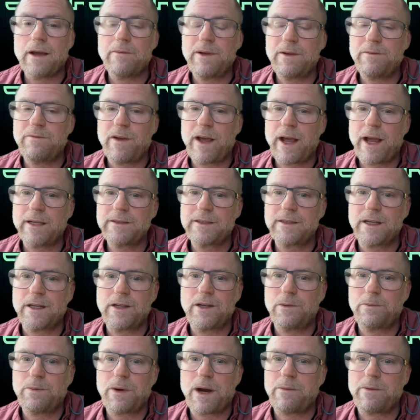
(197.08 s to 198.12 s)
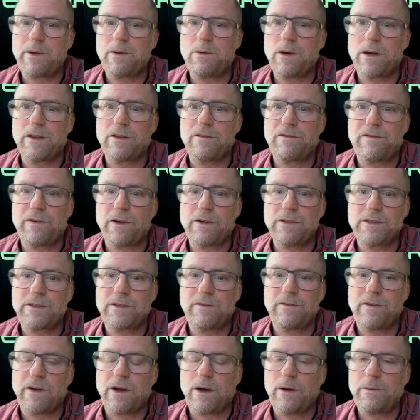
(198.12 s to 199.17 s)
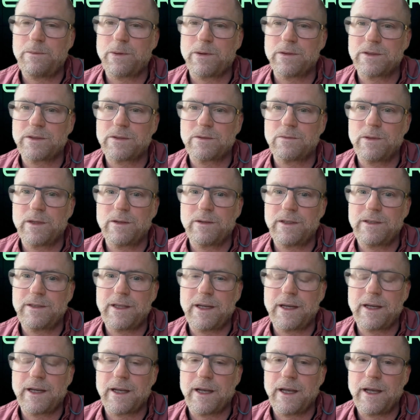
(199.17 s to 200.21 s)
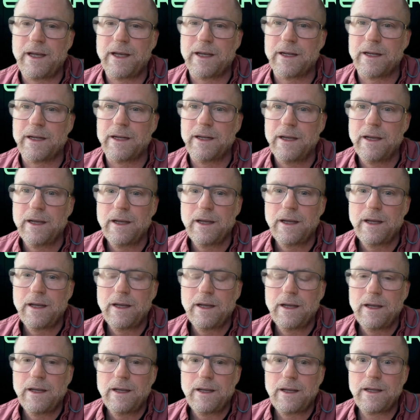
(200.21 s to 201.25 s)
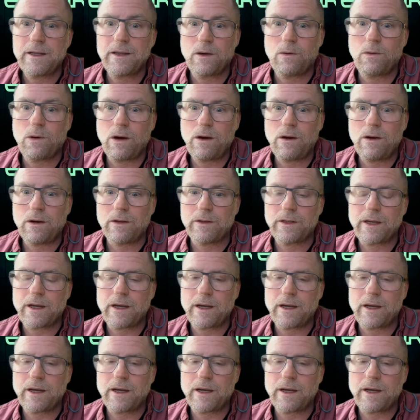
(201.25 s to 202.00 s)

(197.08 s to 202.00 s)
Vaskin, you're probably one of the first developers to really dig in the world.